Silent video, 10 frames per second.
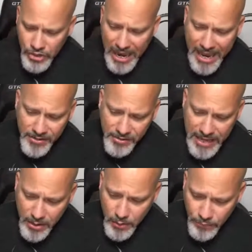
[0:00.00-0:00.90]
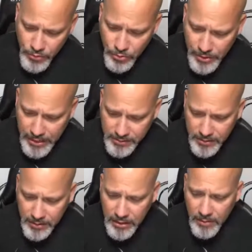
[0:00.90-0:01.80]
Jazz, thank you for joining
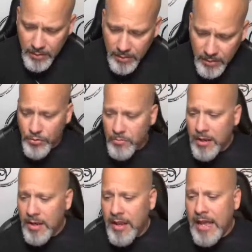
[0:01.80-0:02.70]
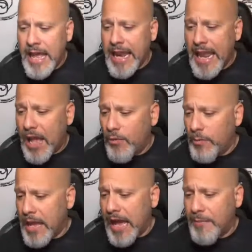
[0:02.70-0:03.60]
us in the Clubhouse room. Hang
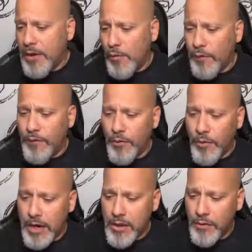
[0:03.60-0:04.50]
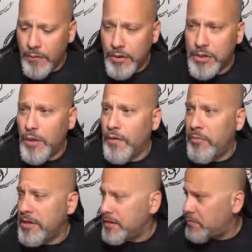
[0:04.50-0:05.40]
out. We'll be hopping over for the Running Your Voiceover
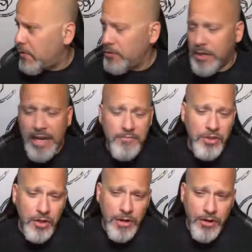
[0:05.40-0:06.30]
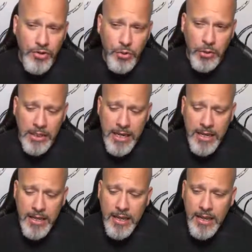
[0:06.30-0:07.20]
Business post-game show here shortly.
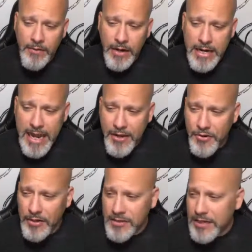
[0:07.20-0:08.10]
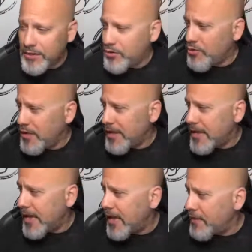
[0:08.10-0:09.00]
Right now, you're listening to the
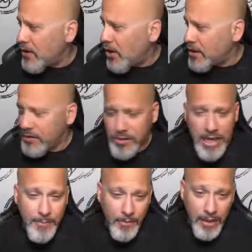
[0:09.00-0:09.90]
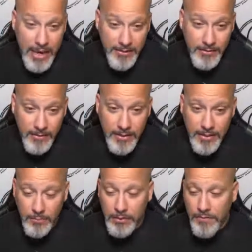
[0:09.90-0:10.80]
audio simulcast of the
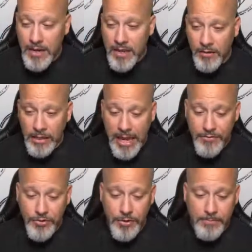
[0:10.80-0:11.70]
Discipline video live stream.